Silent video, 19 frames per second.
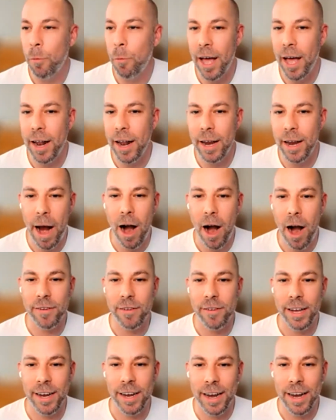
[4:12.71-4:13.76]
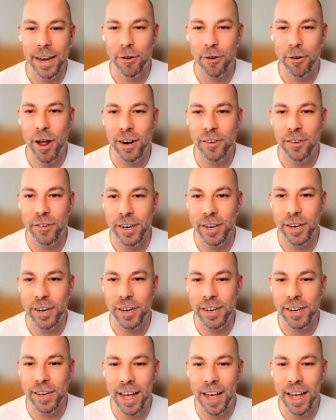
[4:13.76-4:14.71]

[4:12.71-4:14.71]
that embarrassing introduction,